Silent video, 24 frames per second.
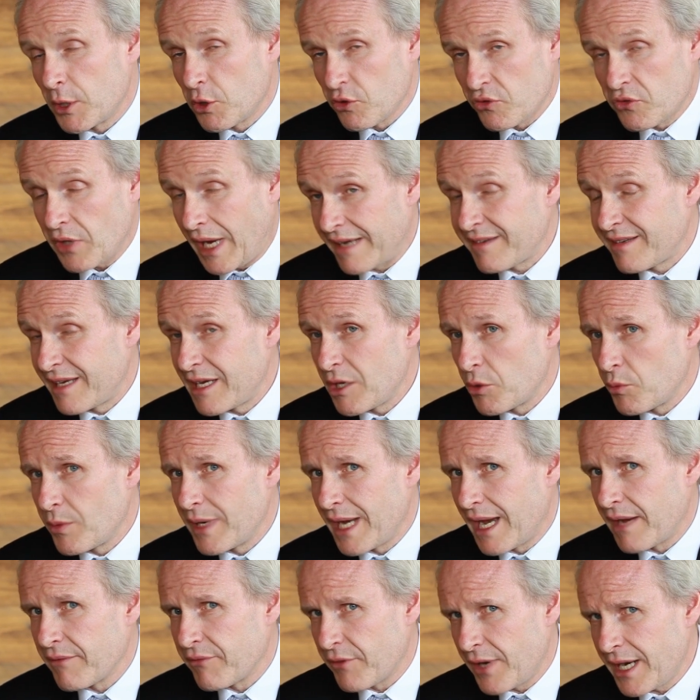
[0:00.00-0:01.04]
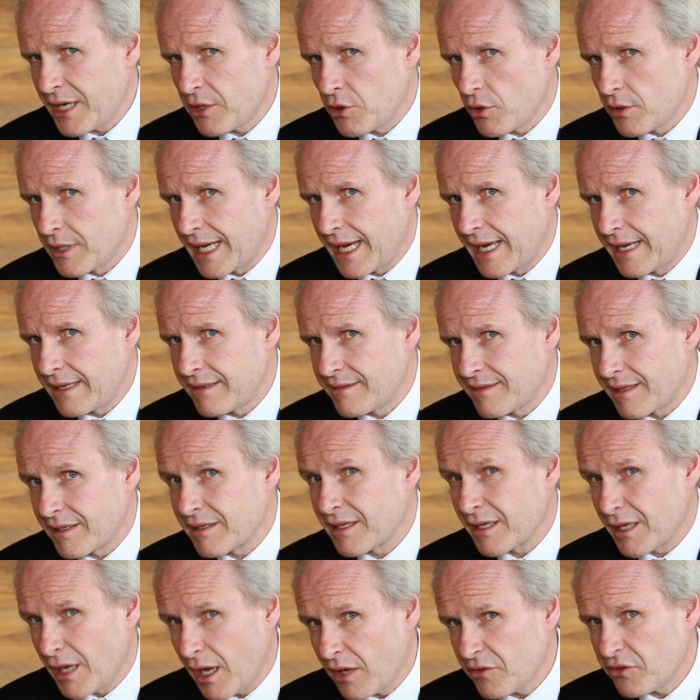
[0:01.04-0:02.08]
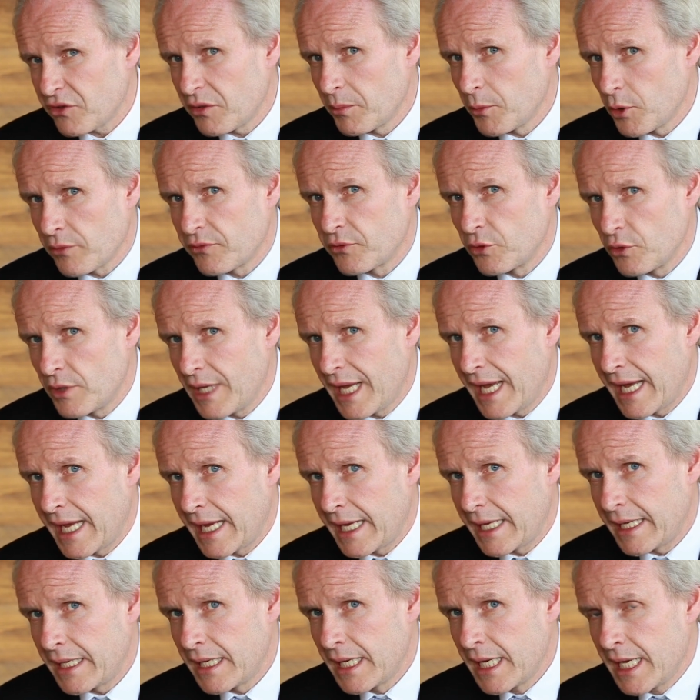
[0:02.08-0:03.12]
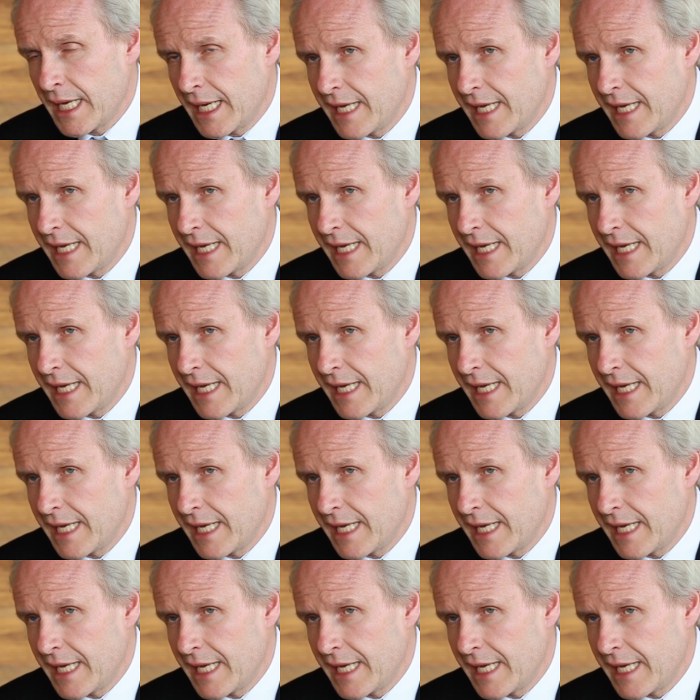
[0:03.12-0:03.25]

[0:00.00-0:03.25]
because I think we have recognized that the customer of today